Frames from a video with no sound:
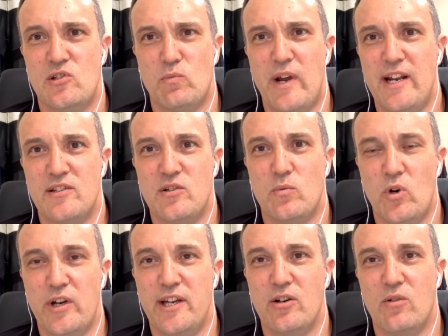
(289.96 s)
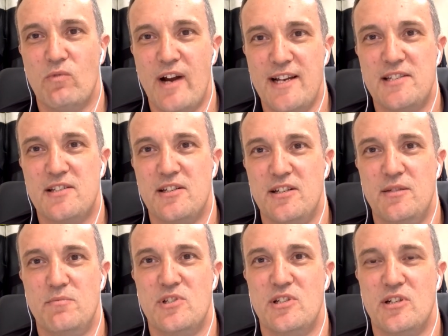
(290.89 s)
went into working on race
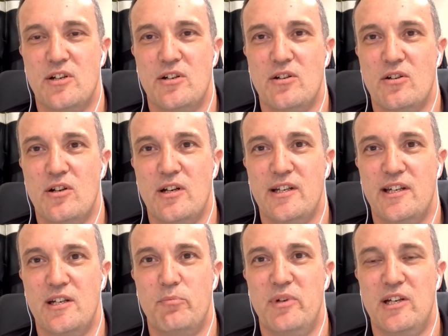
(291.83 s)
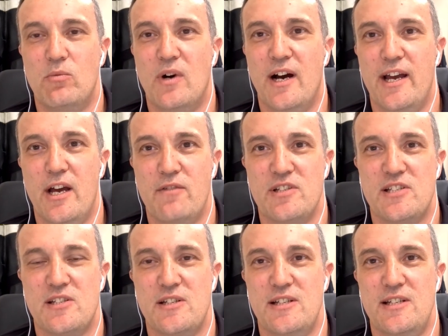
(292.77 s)
teams, you know, like in a big way
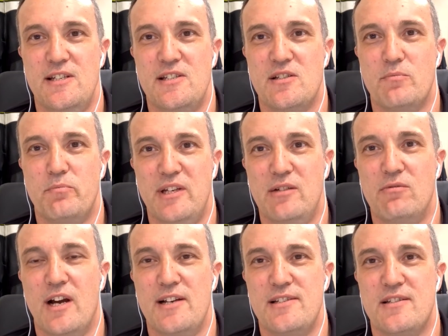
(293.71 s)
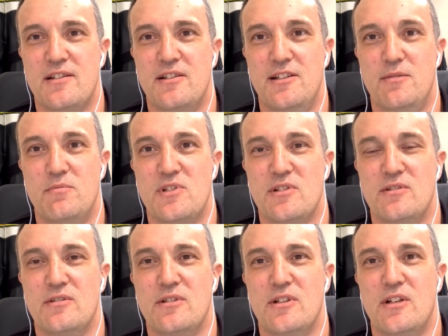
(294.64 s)
overseas, and big race teams,
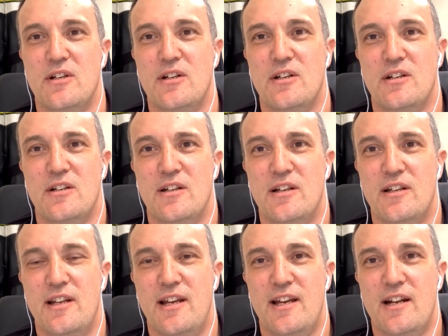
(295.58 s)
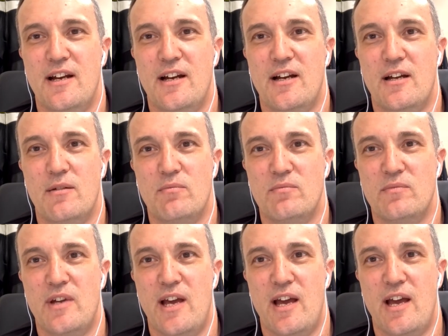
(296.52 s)
and then
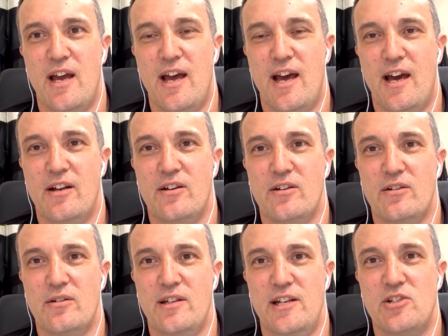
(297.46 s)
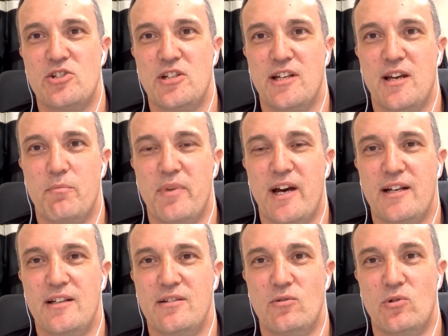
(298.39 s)
had a itch to get
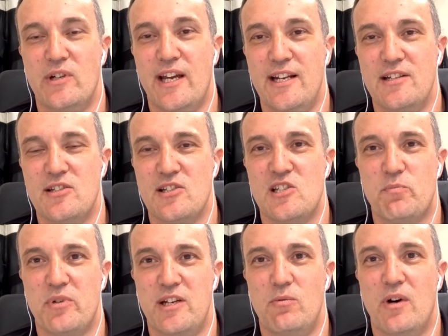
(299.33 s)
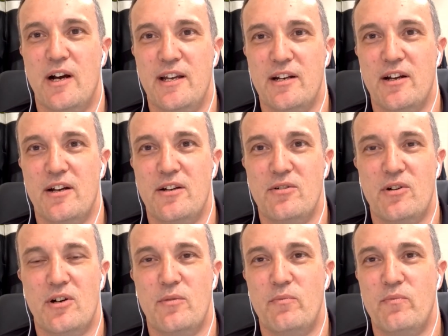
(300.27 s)
back or get into speedway. You
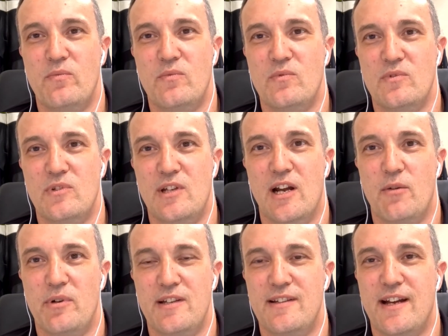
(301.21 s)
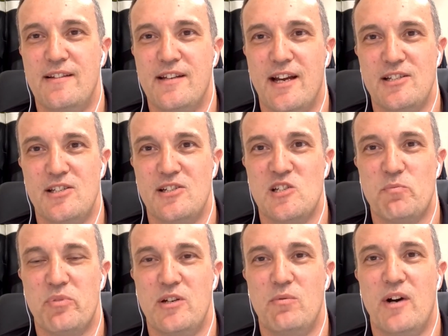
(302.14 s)
know, when your dad takes you to
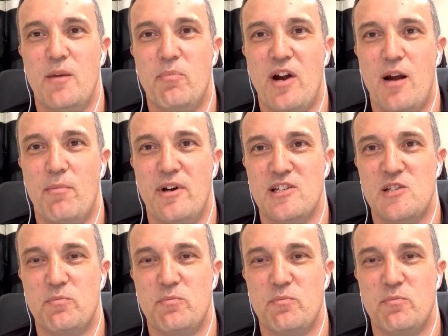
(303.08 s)
speedway, Parramatta